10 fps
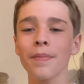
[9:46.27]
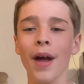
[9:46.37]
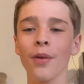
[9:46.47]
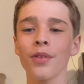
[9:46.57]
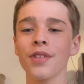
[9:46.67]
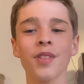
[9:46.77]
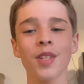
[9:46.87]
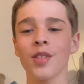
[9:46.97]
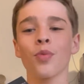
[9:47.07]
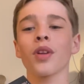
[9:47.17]
Mountains
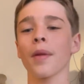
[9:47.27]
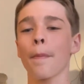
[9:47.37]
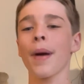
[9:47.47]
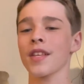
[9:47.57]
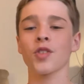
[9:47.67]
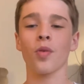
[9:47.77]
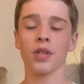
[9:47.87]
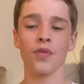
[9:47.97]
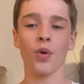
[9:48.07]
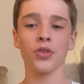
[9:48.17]
is one of the best
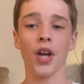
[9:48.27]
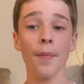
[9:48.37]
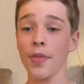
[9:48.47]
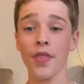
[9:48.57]
songs of all time.